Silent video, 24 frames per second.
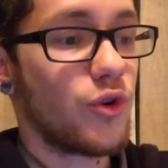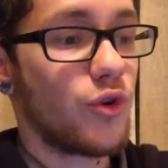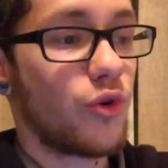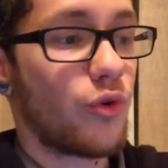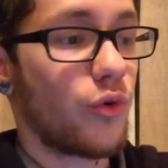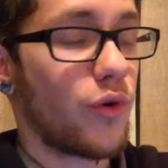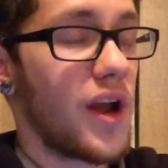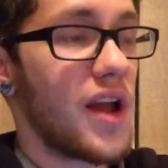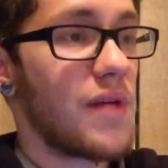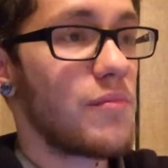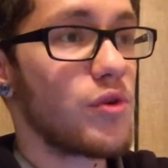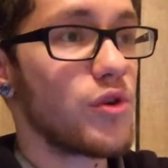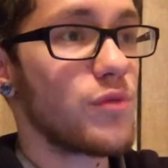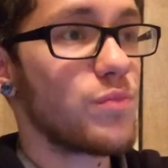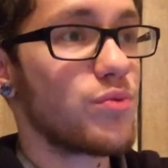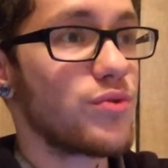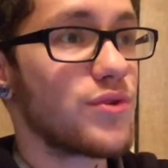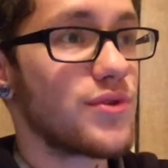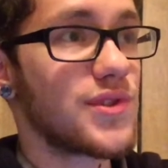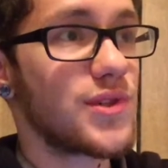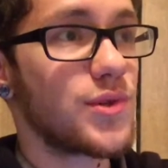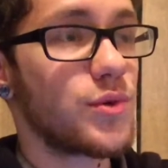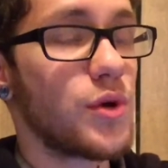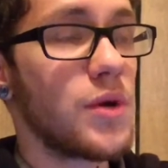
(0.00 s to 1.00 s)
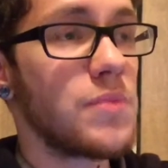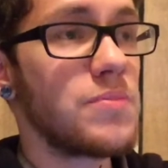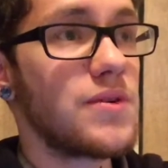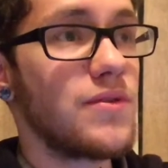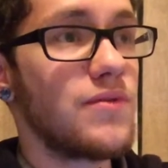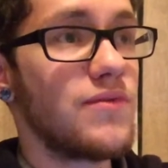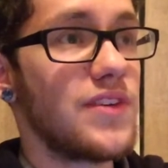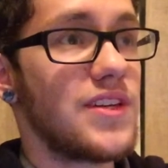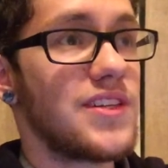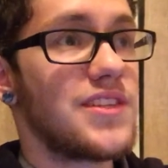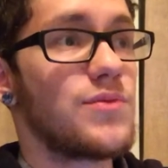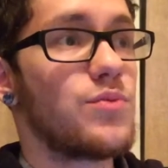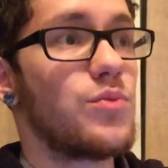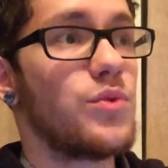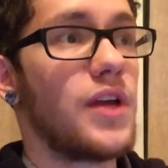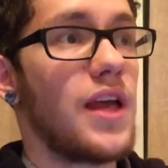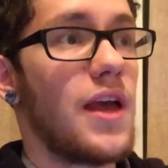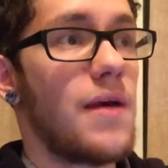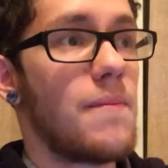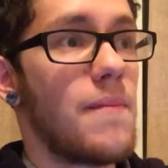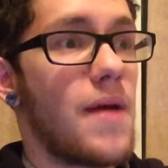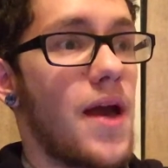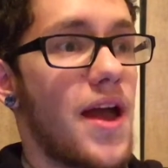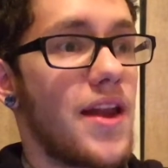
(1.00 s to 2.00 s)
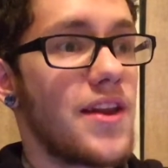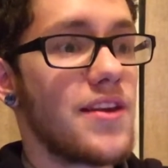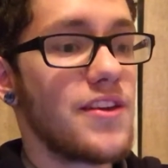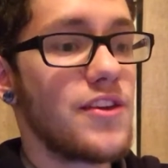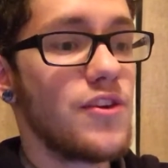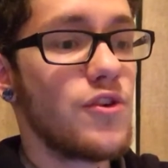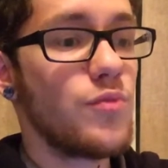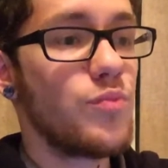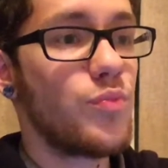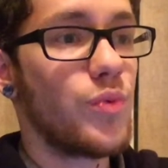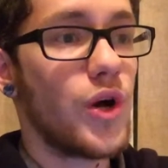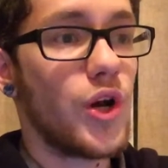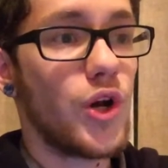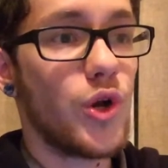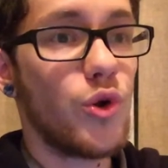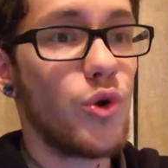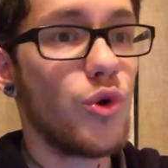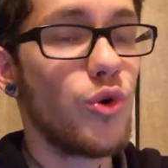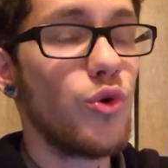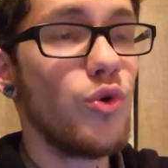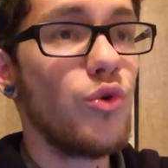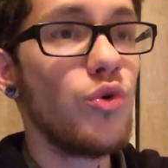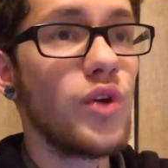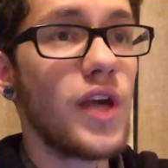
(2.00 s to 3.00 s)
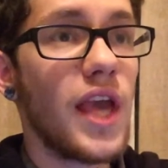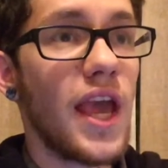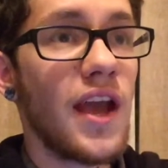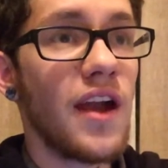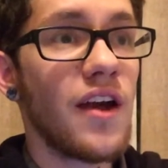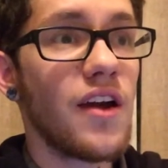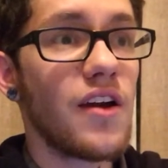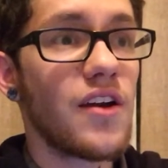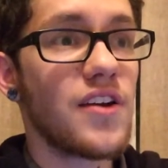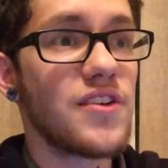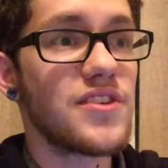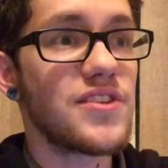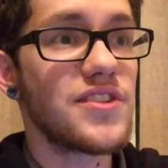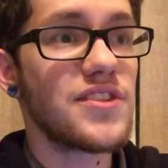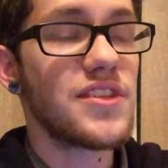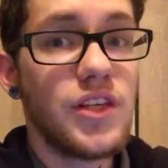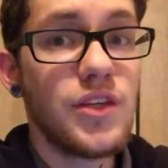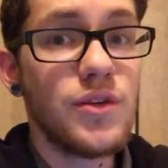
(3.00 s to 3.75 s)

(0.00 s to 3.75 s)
grammar prescriptivists will get mad at you, but who cares?